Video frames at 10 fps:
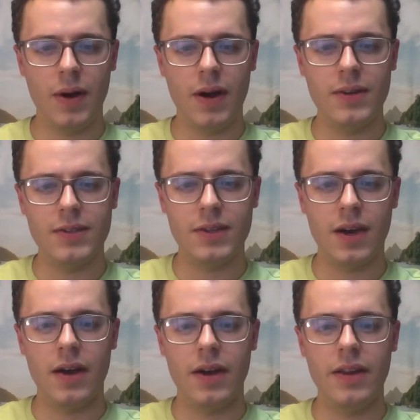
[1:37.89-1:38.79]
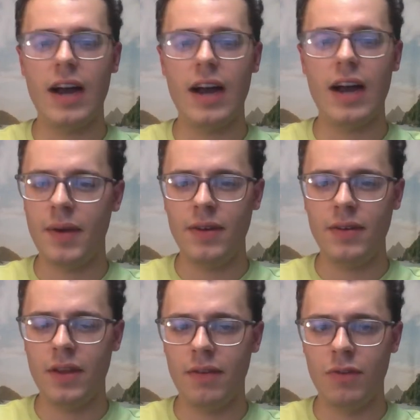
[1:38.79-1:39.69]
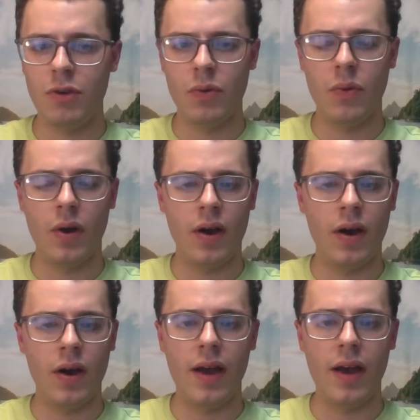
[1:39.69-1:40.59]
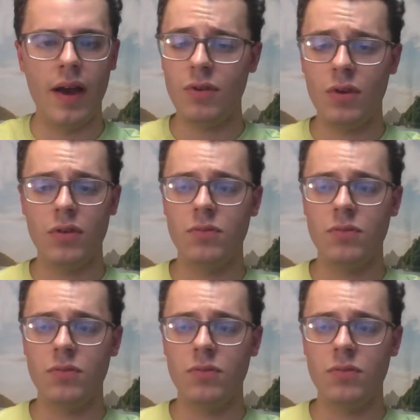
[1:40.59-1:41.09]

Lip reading: But comment if you have